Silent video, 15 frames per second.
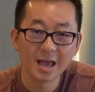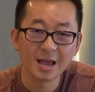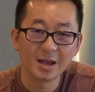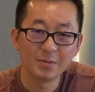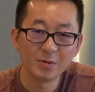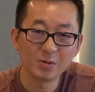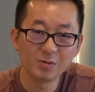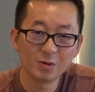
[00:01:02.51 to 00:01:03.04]
If
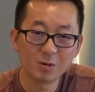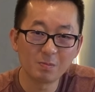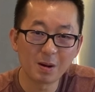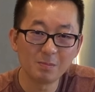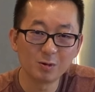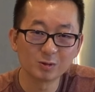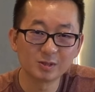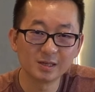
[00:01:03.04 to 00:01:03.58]
you don't know what BÁNH
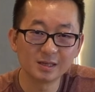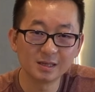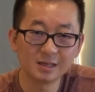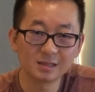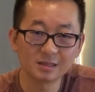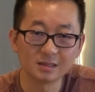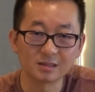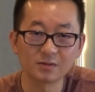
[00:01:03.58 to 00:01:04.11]
BaltiT CHIêN is,
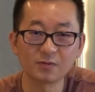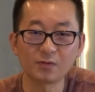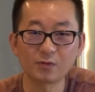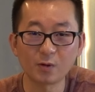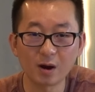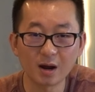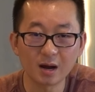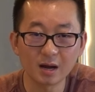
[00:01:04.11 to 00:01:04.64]
it's
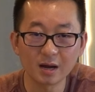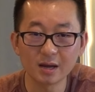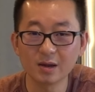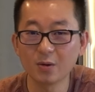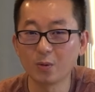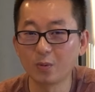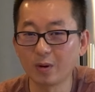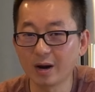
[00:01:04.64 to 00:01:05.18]

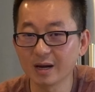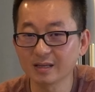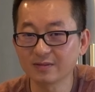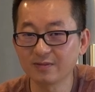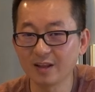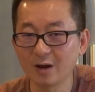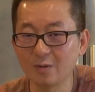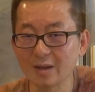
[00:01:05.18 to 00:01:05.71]
fried rice
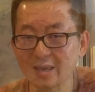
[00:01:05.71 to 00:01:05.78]
flour